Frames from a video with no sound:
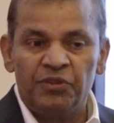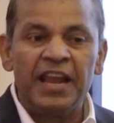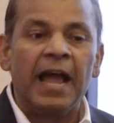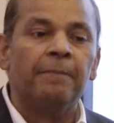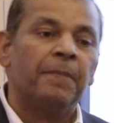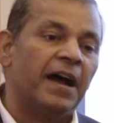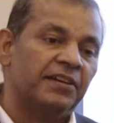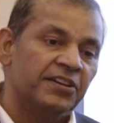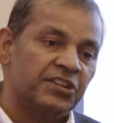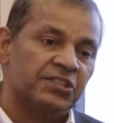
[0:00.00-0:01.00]
we have
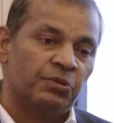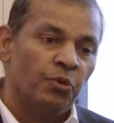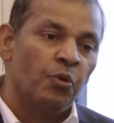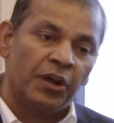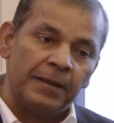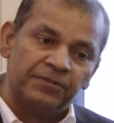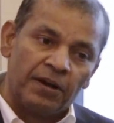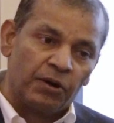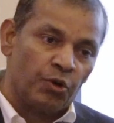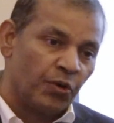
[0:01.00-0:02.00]
partners who keeps
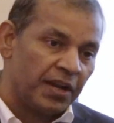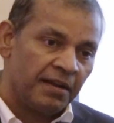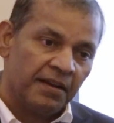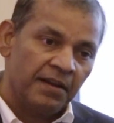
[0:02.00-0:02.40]
on growing.